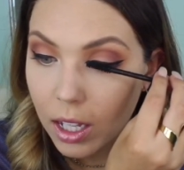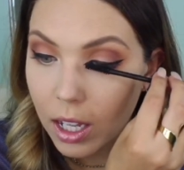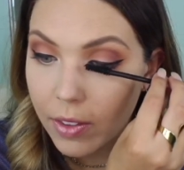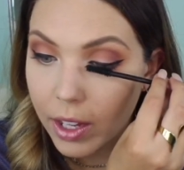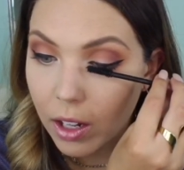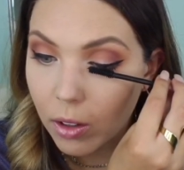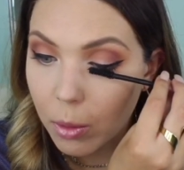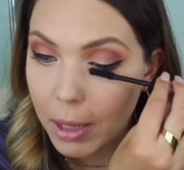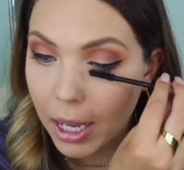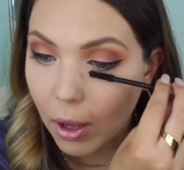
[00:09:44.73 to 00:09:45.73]
And then I'll
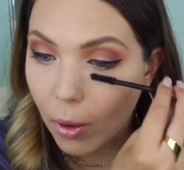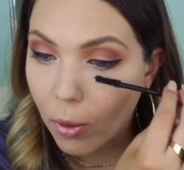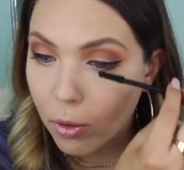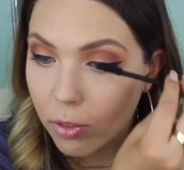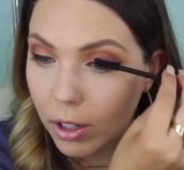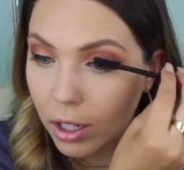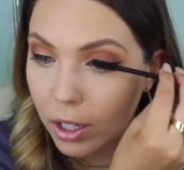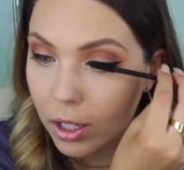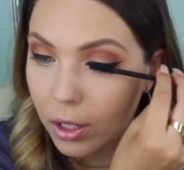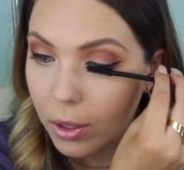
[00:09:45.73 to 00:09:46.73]
go back
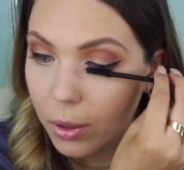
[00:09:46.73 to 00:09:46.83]
over